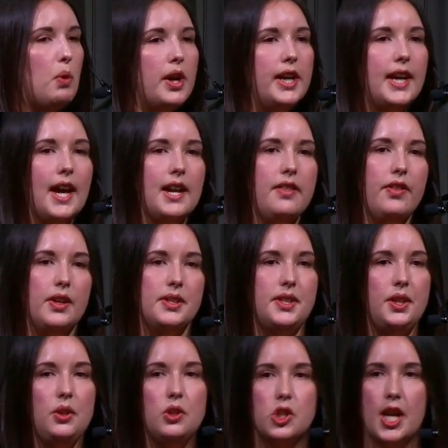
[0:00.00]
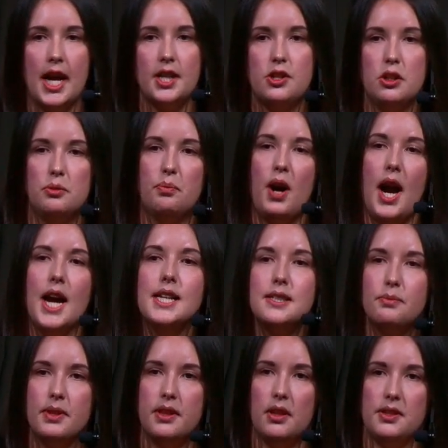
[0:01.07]
want to get in those huge national press
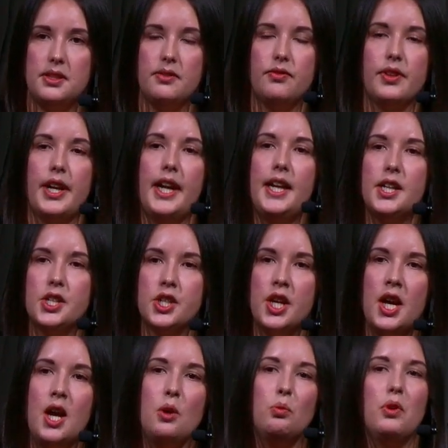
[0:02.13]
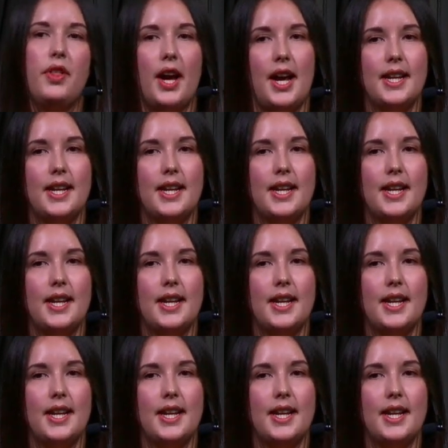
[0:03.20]
with lots of reach, well, that